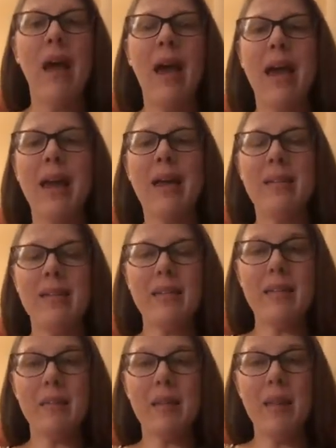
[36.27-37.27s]
and it is
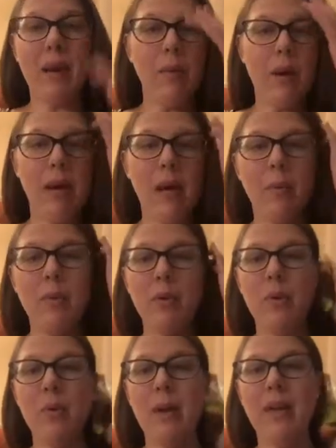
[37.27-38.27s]
something that I want to help
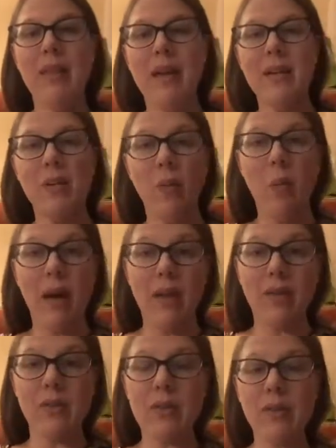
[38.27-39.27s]
you with as well.
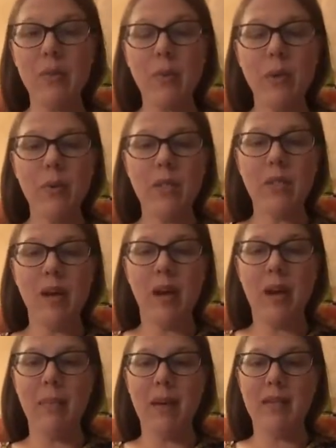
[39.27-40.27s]
So that's what we're going to talk
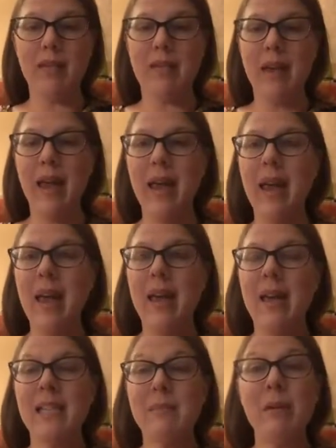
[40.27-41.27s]
about today,
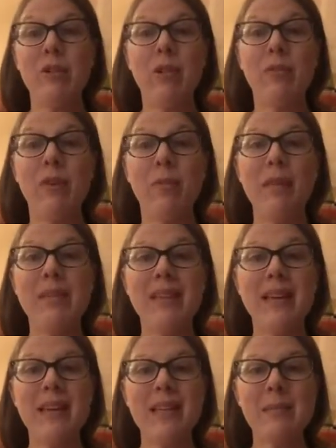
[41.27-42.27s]
especially if you're
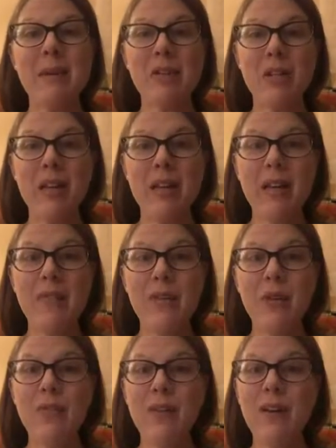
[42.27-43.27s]
busy, especially if
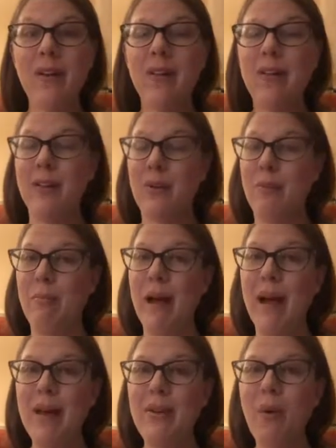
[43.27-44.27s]
you feel like your
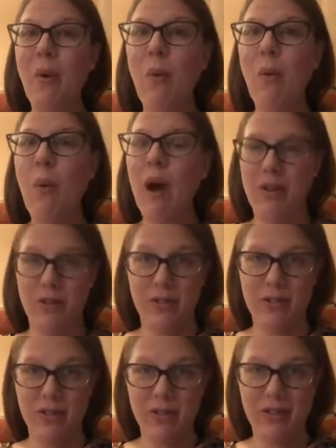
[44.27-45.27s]
mind
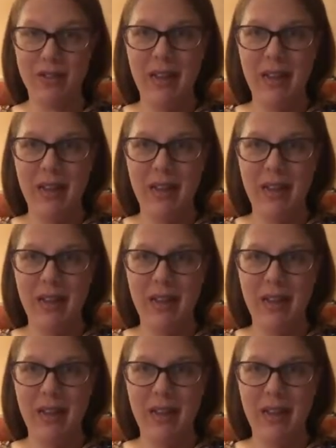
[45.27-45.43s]
wanders